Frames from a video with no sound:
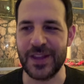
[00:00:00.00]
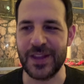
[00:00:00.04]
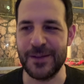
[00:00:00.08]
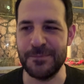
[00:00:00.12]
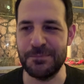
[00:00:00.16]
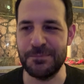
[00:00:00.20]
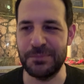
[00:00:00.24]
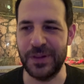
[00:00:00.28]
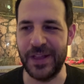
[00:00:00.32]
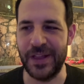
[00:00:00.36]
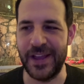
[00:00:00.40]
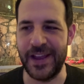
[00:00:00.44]

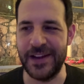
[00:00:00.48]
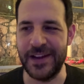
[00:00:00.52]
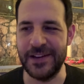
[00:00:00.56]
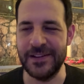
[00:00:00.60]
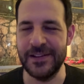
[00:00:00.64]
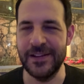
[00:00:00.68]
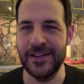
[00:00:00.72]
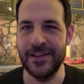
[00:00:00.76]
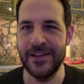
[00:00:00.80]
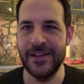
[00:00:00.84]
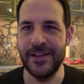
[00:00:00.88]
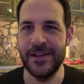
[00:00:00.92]

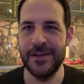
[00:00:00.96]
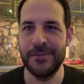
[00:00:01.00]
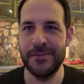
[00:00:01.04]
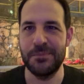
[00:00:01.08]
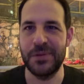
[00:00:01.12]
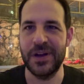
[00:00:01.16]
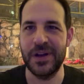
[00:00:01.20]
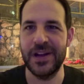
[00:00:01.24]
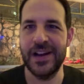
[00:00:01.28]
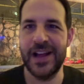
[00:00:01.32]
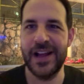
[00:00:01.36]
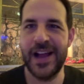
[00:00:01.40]
plain,
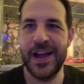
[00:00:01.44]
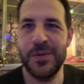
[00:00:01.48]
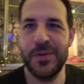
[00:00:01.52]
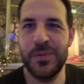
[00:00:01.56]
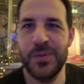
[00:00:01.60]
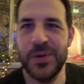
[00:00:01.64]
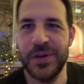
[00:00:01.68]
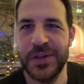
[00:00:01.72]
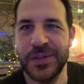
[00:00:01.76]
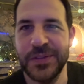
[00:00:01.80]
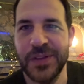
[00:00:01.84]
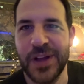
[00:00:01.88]
but I
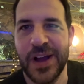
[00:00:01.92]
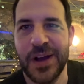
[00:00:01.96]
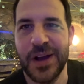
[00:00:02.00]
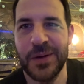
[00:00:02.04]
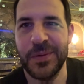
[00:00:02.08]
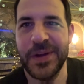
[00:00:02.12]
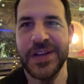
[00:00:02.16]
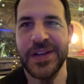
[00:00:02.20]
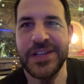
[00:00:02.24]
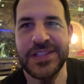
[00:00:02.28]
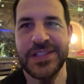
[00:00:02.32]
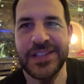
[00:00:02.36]
will not
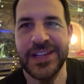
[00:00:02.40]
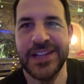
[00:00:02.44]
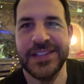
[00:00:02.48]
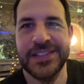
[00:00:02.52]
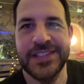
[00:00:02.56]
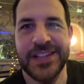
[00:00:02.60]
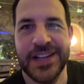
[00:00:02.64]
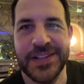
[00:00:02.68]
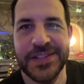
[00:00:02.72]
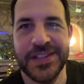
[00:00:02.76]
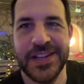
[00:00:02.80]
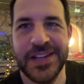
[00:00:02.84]
waste
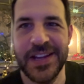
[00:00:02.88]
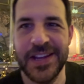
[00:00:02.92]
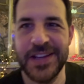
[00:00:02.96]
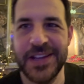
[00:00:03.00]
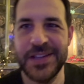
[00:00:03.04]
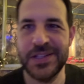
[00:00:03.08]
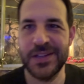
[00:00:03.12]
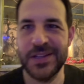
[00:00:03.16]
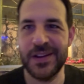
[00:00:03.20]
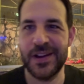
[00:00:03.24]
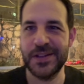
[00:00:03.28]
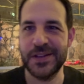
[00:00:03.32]
that
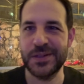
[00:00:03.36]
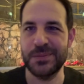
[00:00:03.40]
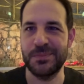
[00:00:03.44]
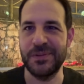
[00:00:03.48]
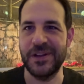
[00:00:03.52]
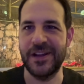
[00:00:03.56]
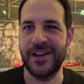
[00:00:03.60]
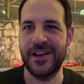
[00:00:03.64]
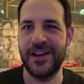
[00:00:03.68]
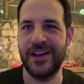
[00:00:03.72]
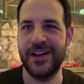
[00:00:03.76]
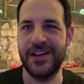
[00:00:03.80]
tzatziki sauce
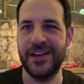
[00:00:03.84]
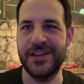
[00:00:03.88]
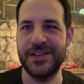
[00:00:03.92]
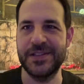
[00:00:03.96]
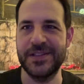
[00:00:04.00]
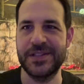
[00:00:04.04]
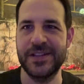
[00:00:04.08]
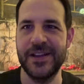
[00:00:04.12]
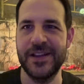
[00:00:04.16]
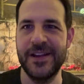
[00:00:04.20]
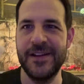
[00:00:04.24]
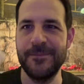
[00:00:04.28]

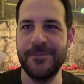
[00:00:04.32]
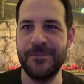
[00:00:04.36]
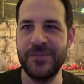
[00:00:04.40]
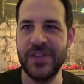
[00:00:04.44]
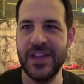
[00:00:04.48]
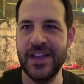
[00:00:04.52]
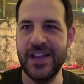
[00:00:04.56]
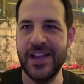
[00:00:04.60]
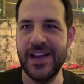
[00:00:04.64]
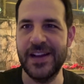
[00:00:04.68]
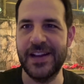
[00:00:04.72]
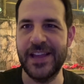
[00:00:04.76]
because
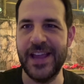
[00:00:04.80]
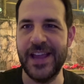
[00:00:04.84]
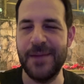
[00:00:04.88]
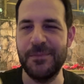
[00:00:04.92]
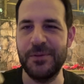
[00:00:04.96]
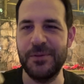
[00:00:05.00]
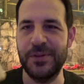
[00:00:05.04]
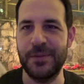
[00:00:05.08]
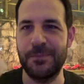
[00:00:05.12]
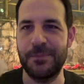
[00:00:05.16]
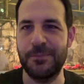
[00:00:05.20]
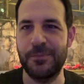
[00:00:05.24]
it came
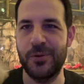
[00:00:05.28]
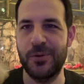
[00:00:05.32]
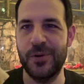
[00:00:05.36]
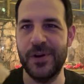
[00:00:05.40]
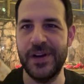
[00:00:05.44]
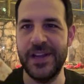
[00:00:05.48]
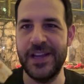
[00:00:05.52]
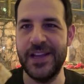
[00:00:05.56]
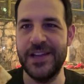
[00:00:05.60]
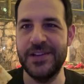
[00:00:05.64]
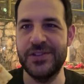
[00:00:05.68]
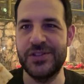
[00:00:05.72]
with a
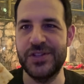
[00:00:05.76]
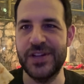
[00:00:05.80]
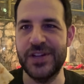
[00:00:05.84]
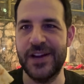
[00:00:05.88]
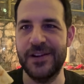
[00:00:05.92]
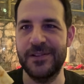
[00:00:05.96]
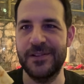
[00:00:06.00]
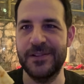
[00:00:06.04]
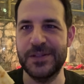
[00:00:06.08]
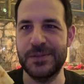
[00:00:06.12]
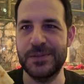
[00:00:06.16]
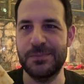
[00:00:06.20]
pretty
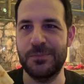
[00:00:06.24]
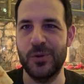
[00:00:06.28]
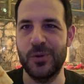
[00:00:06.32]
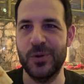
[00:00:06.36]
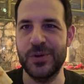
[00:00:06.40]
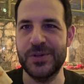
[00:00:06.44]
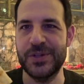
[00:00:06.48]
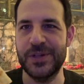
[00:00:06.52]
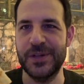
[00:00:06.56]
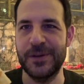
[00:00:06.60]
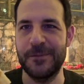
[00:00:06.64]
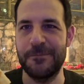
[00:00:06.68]
generous
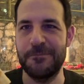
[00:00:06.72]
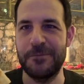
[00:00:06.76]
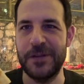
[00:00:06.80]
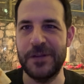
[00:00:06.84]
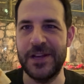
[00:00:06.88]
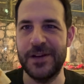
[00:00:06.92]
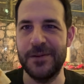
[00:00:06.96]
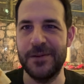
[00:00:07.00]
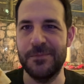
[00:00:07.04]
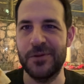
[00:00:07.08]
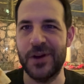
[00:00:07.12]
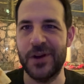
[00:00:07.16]
portion of
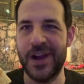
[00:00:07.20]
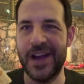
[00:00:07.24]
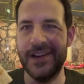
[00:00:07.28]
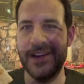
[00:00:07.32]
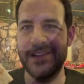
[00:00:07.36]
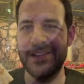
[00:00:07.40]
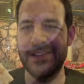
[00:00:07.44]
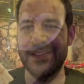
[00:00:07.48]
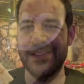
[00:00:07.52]
pita bread.